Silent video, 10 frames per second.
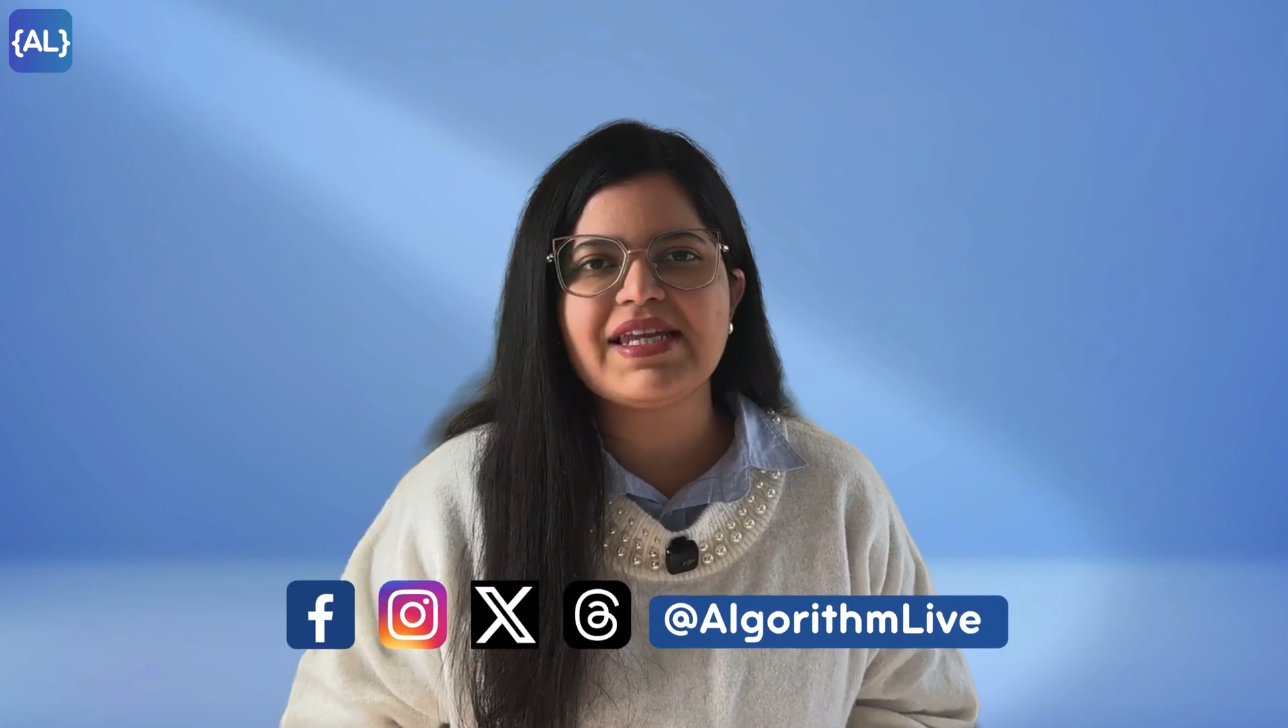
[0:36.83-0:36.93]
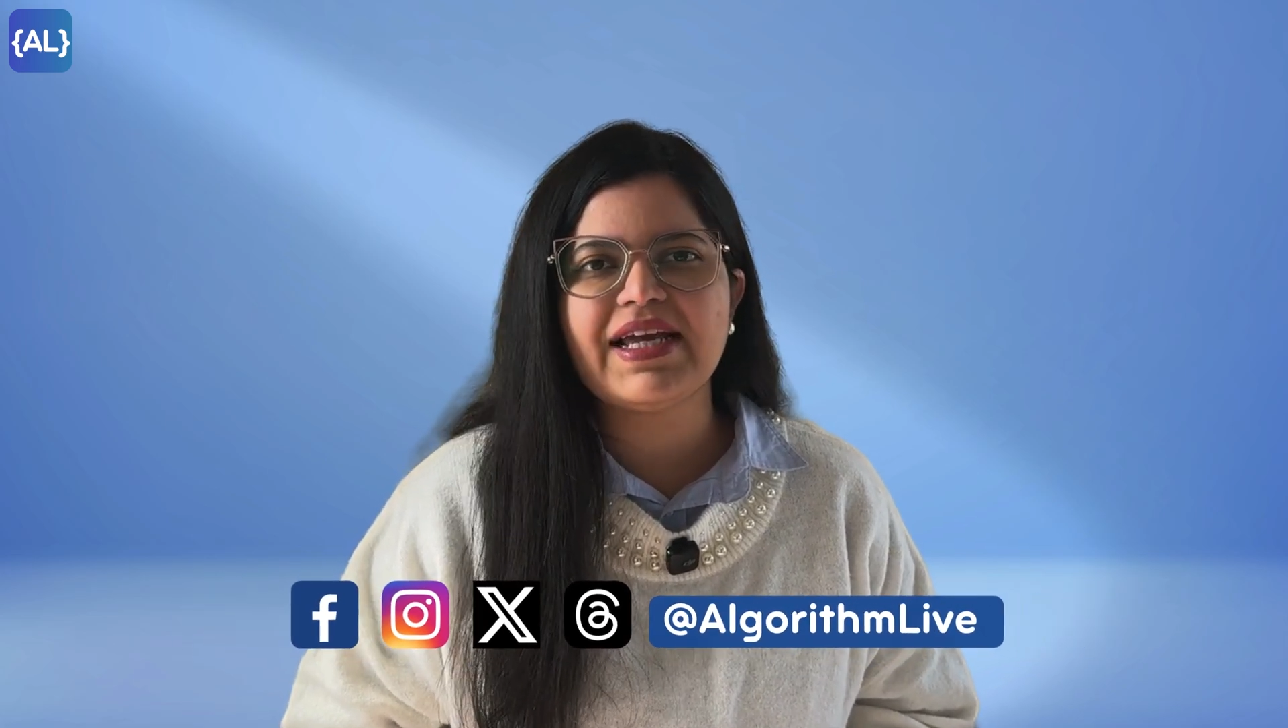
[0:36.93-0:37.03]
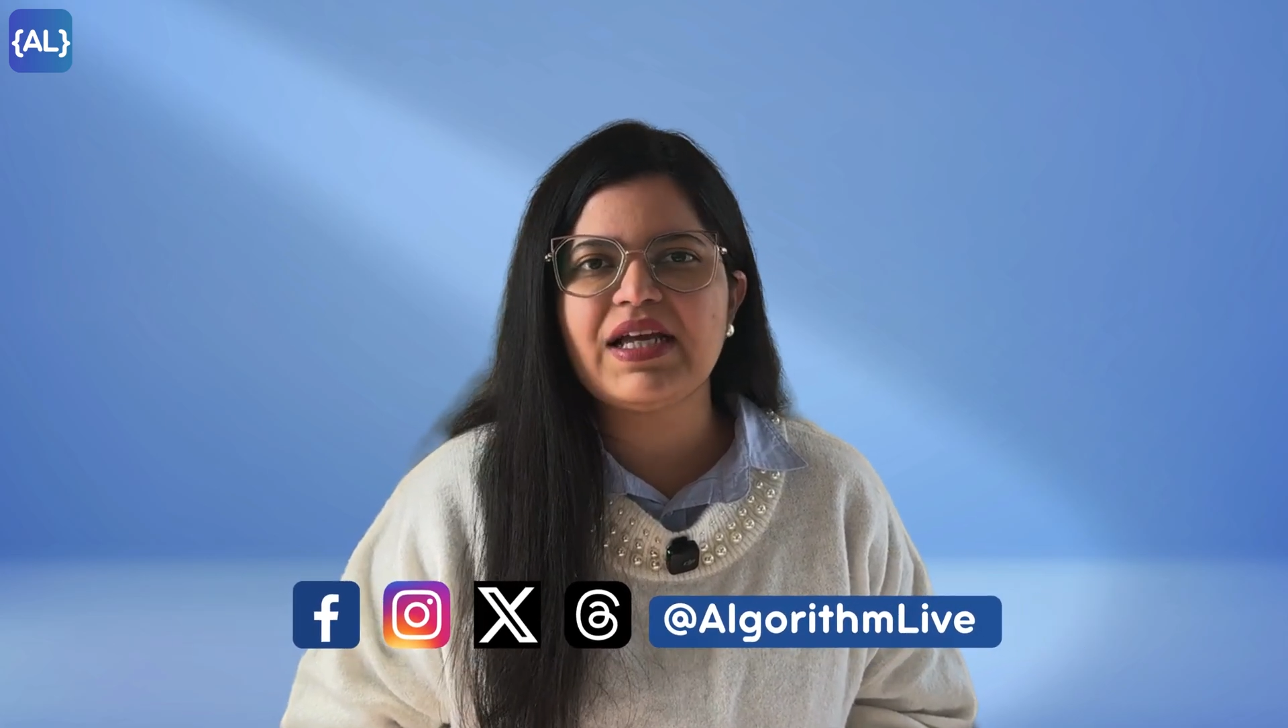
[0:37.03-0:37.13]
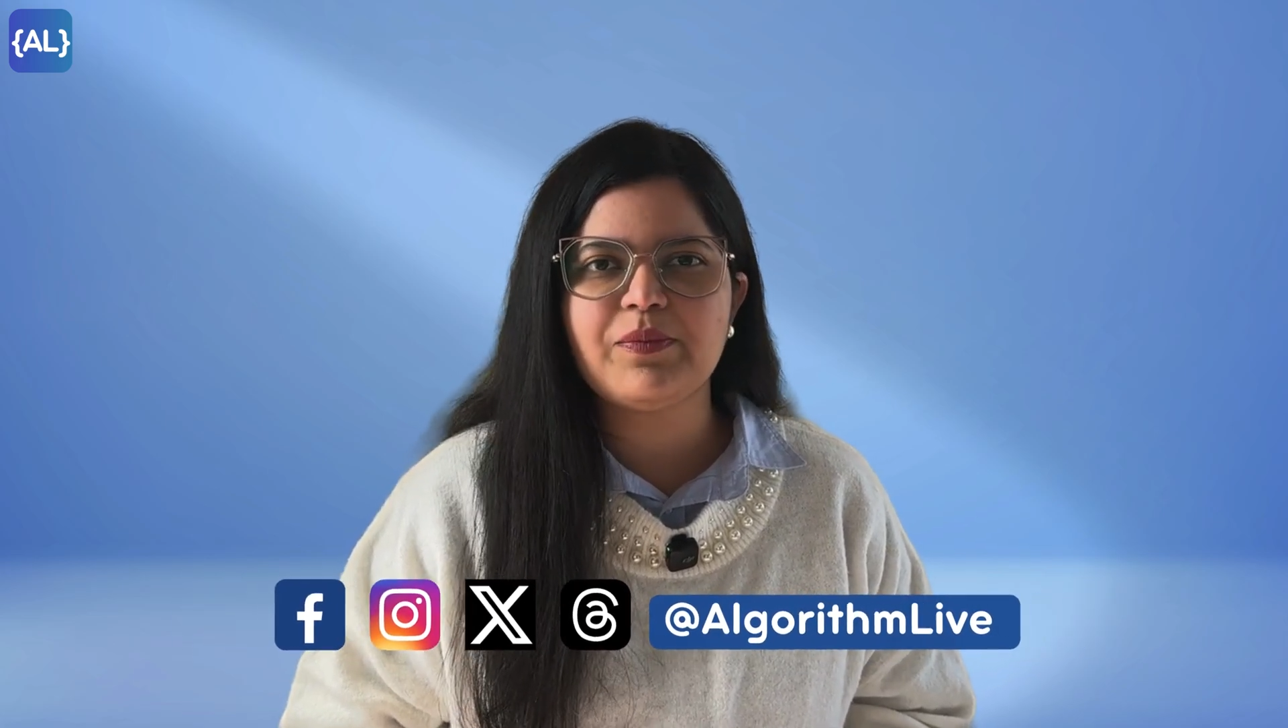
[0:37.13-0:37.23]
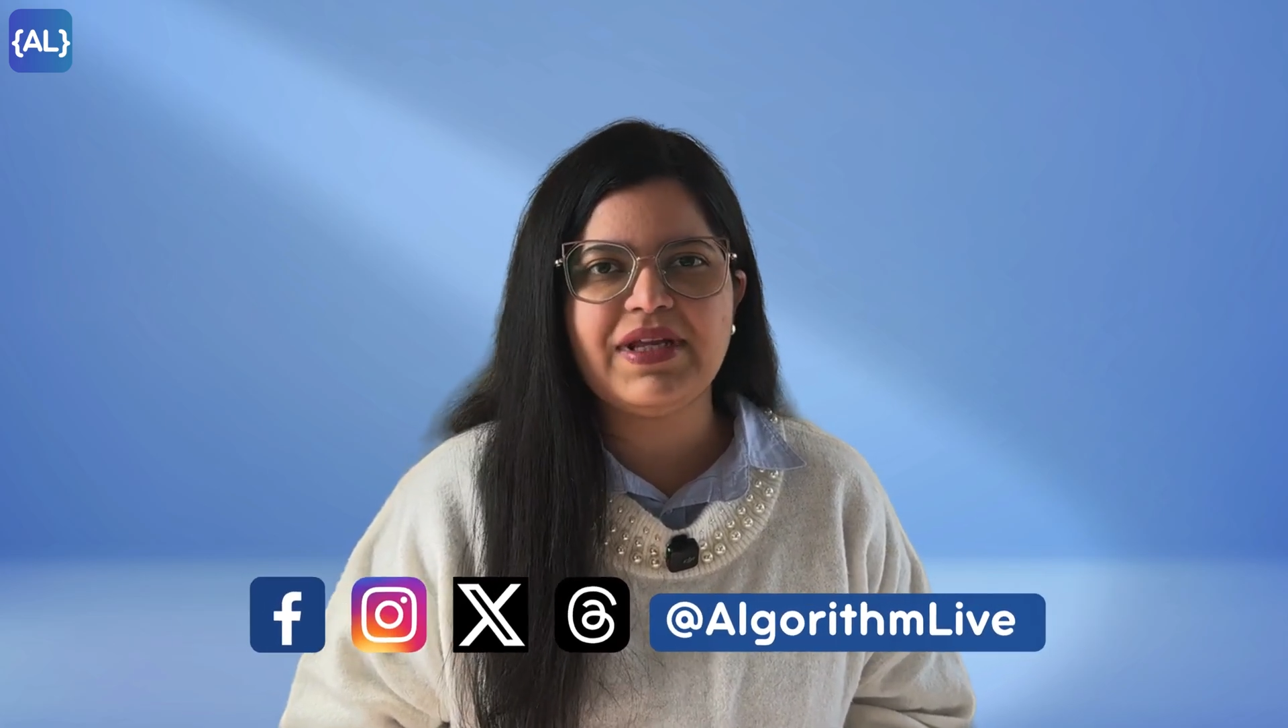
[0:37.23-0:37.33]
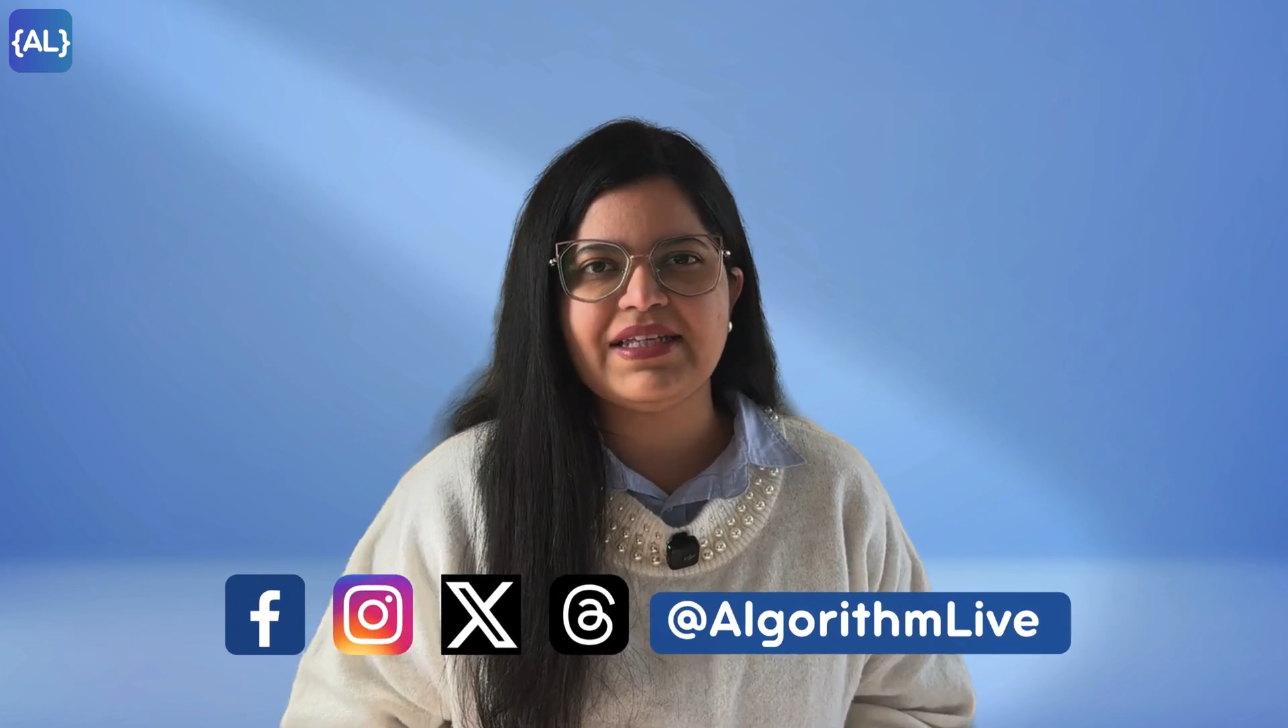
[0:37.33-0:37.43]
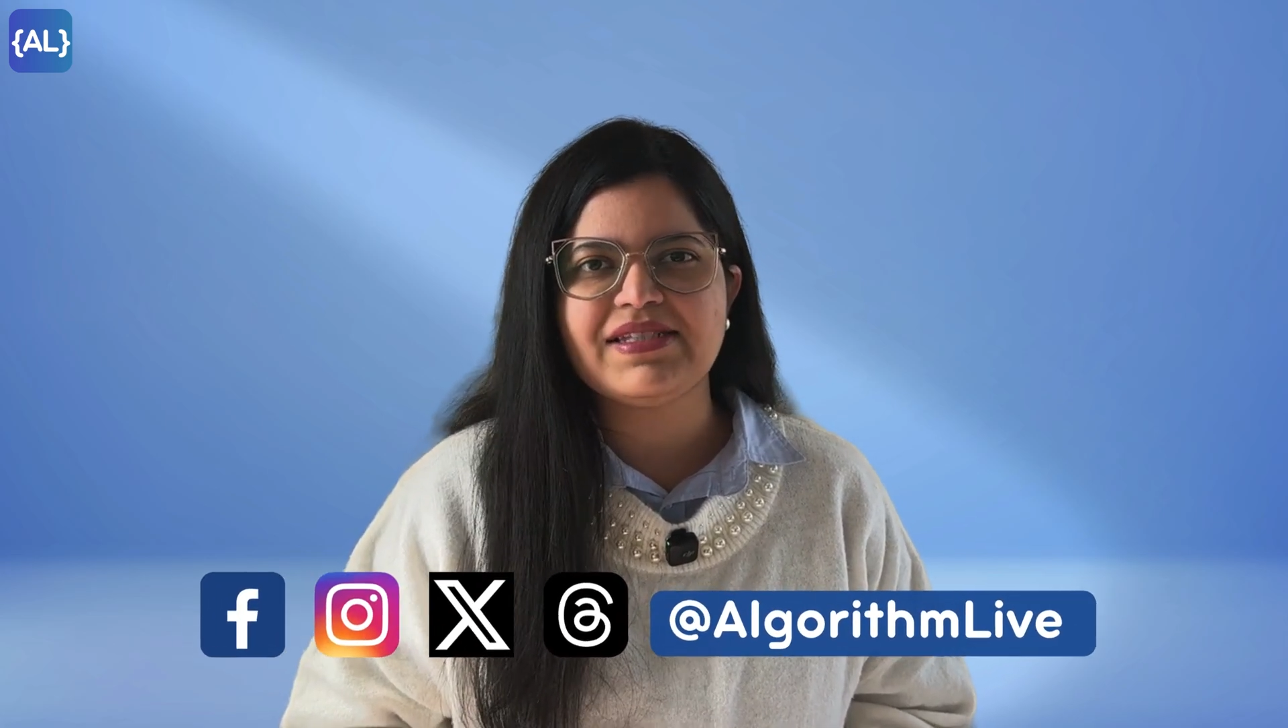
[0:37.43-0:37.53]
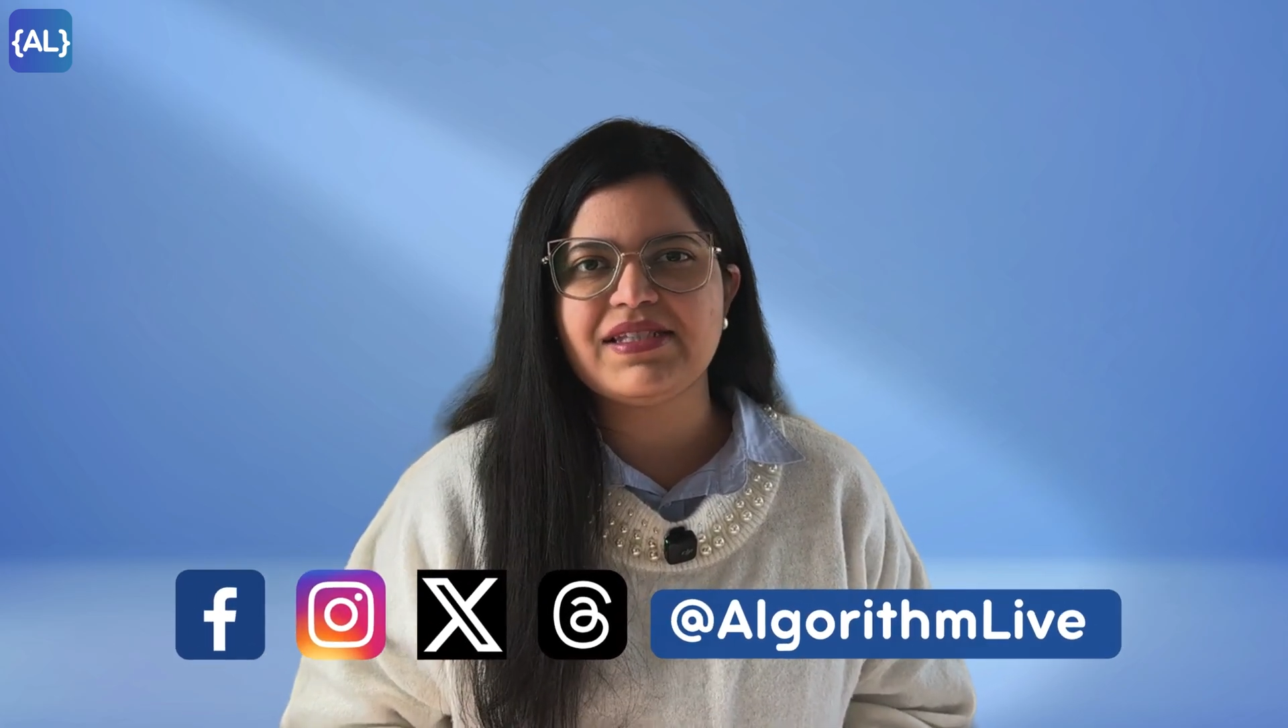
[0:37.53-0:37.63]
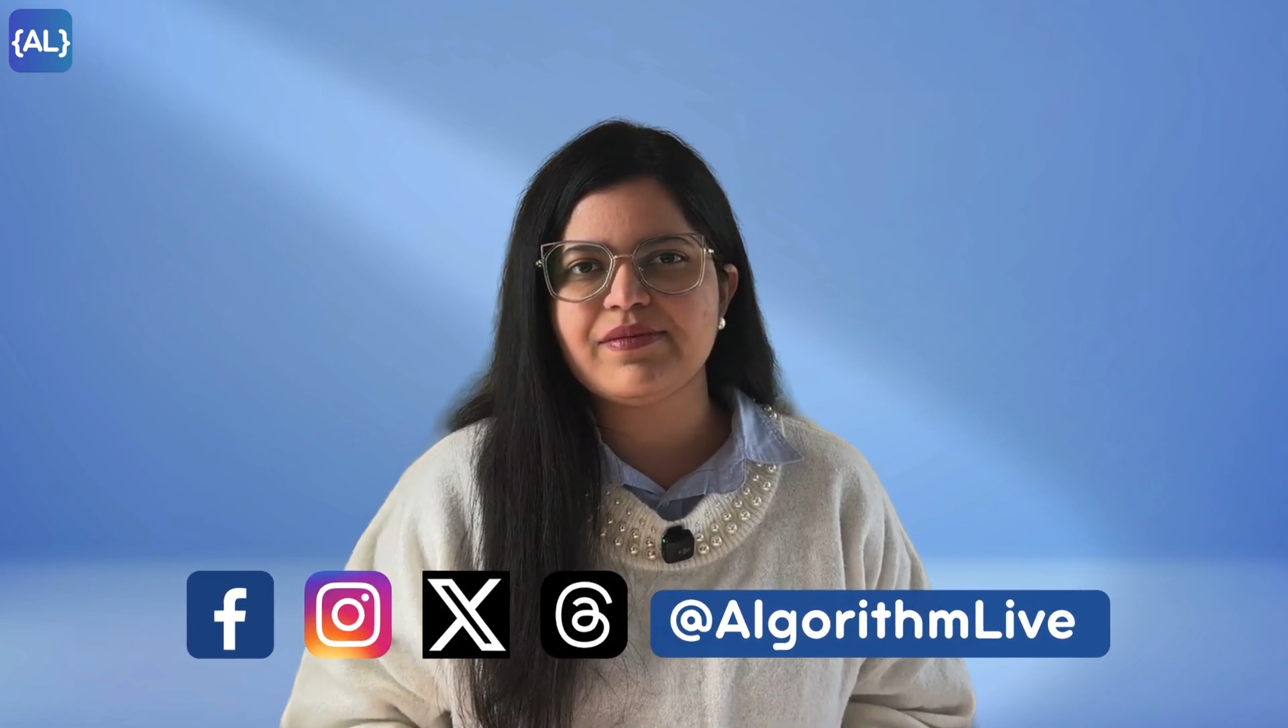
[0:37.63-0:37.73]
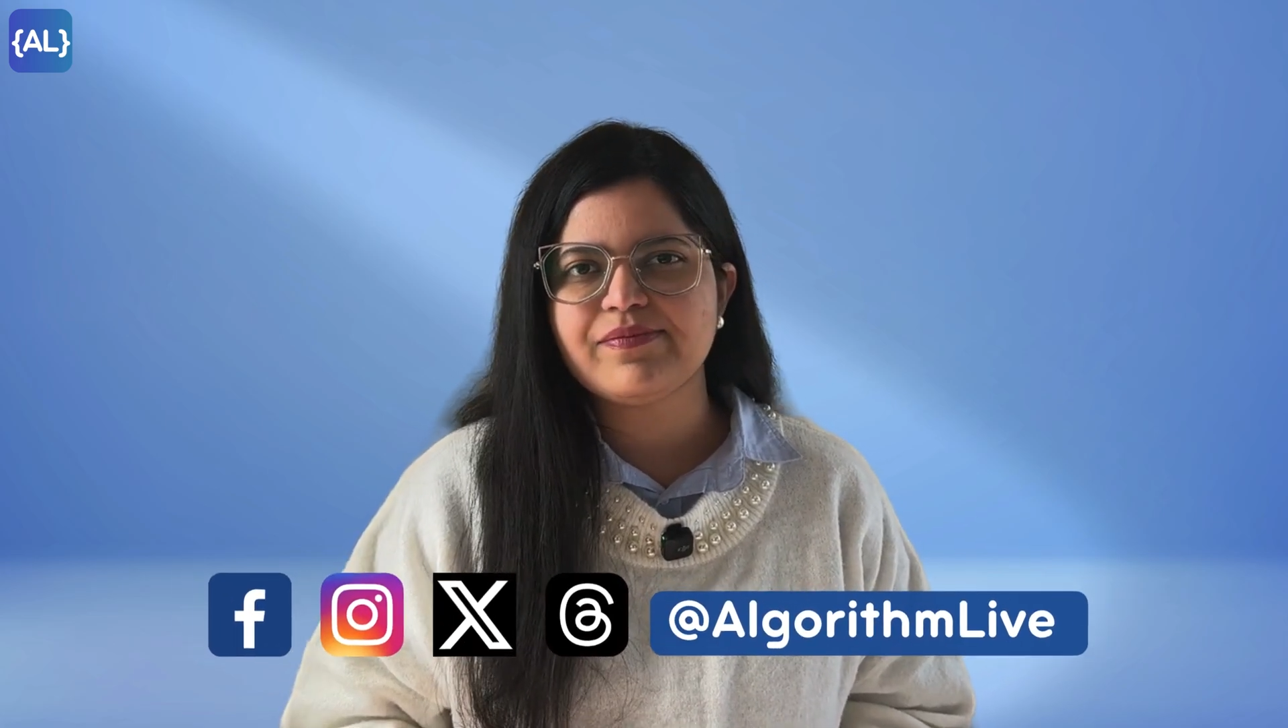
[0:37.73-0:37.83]
tech
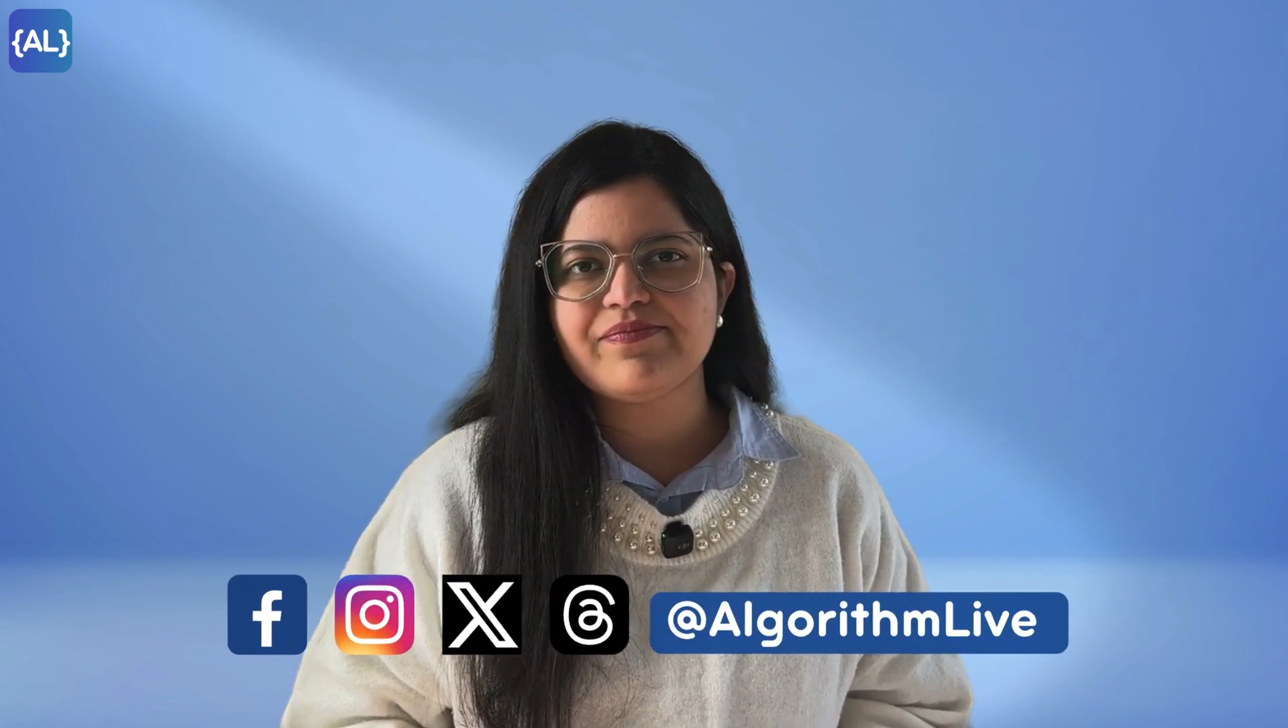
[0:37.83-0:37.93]
updates.